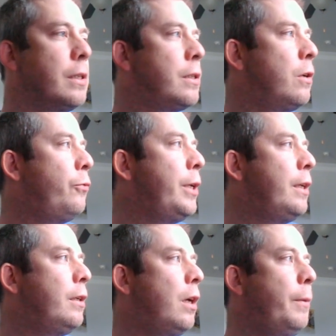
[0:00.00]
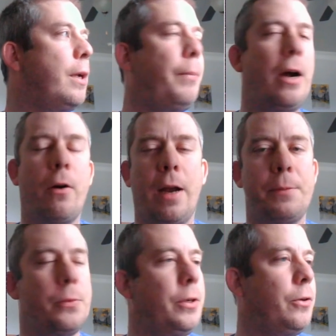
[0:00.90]
So if we come into Power
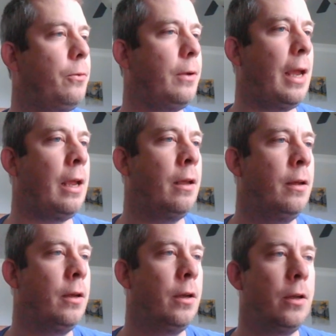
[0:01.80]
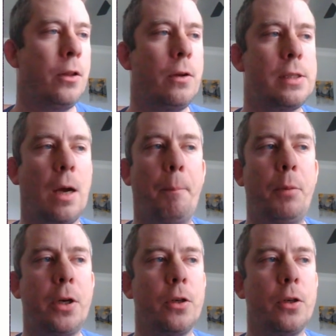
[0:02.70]
Apps, when we do create, there is a book a